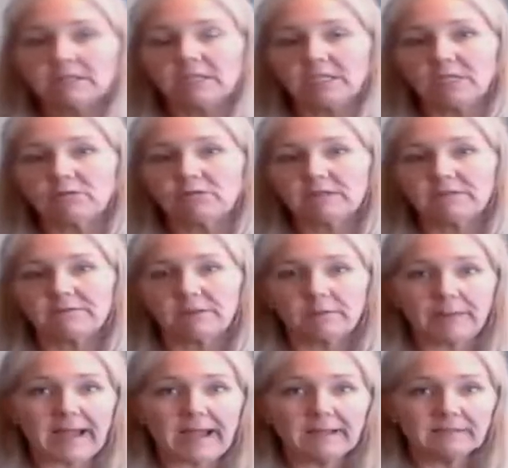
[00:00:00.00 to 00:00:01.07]
to use it for
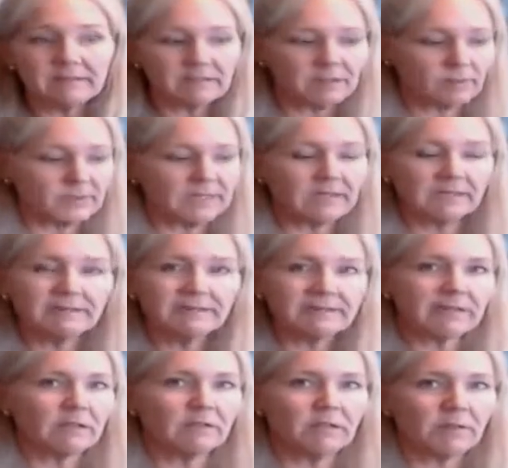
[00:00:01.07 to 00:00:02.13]
masks, but he doesn't
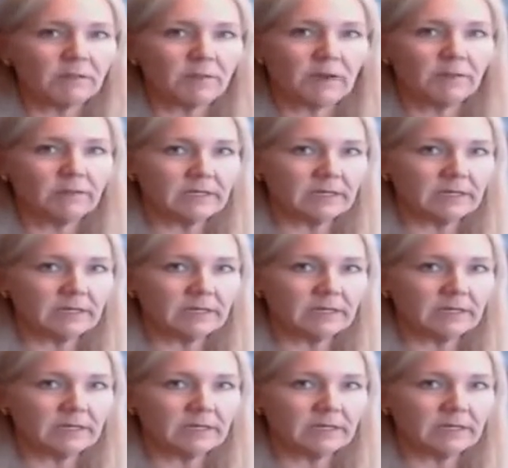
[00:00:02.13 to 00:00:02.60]
sell to the public.